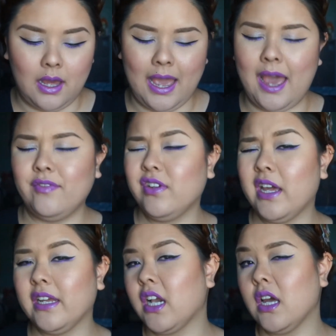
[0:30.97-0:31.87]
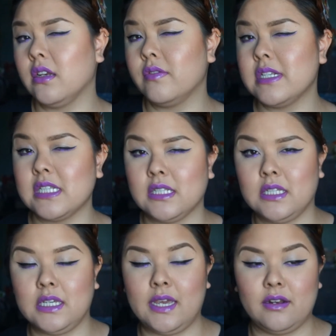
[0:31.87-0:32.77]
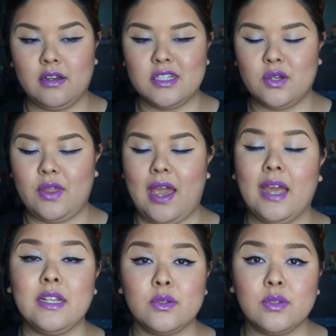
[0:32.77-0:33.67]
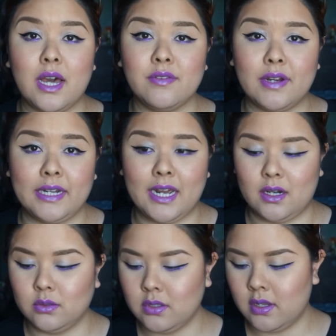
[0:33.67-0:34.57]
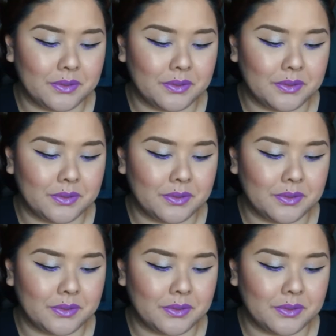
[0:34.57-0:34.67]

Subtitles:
have kind of gotten recently and also that I do love right now.